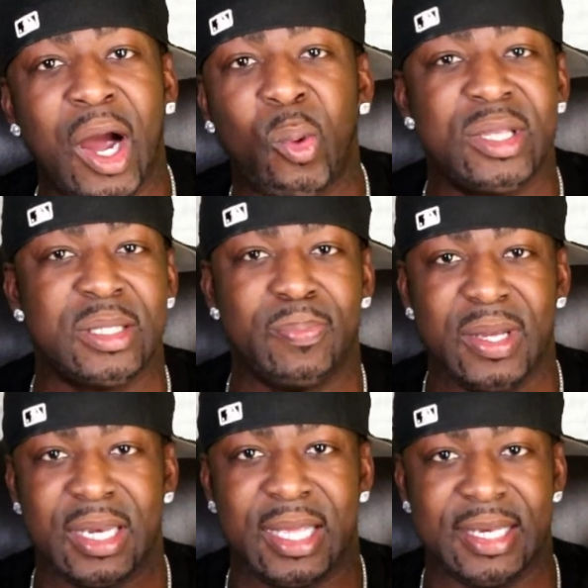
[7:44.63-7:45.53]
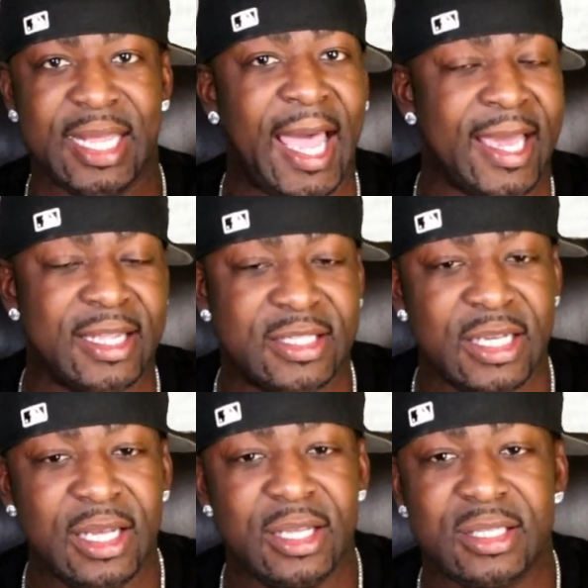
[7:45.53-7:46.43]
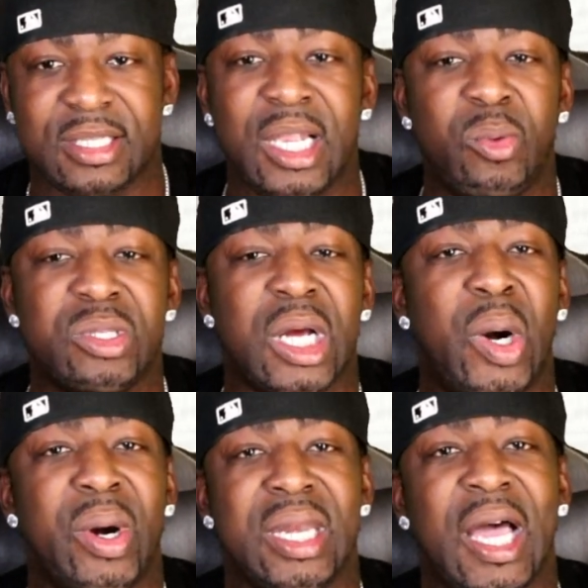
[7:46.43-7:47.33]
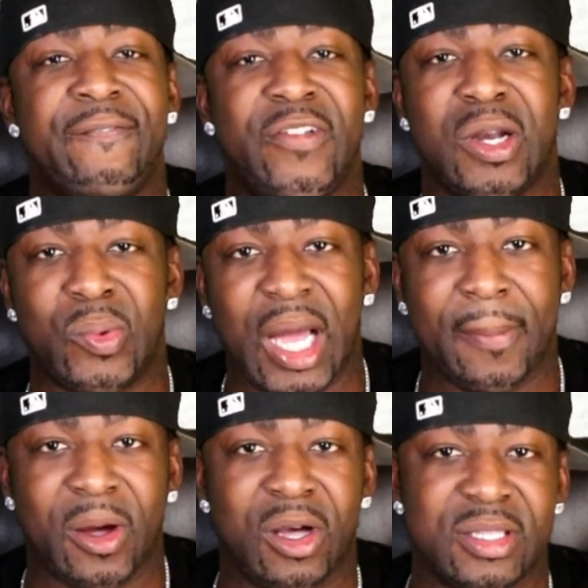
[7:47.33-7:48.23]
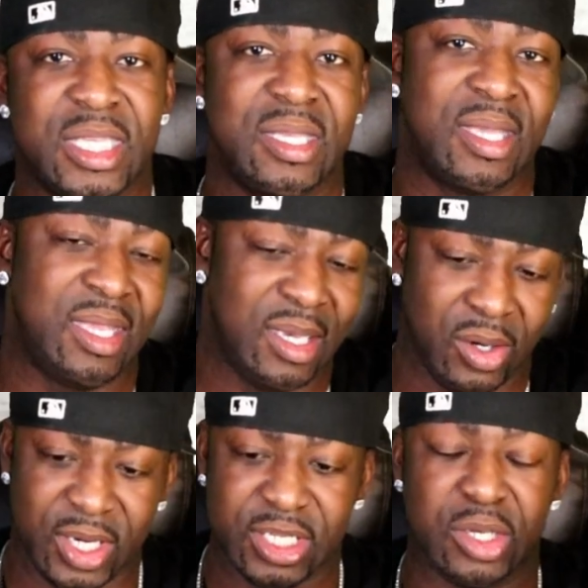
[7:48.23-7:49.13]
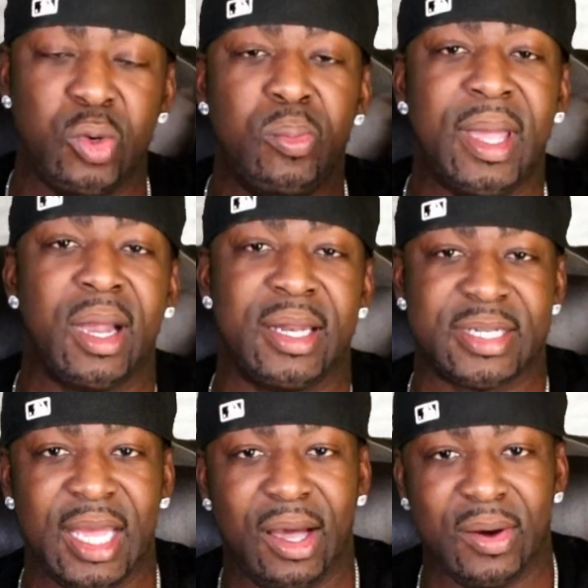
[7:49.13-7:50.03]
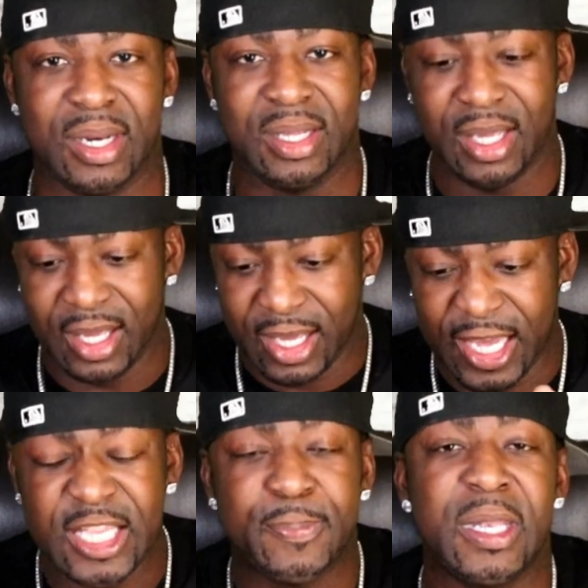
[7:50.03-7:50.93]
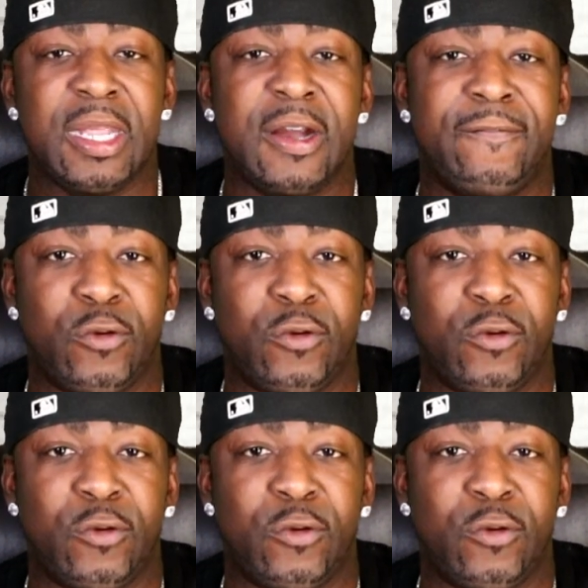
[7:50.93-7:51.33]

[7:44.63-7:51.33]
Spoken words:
Rock wasn't being the antagonist. Zilla was already not feeling Rock because there's a new male in town and he's been there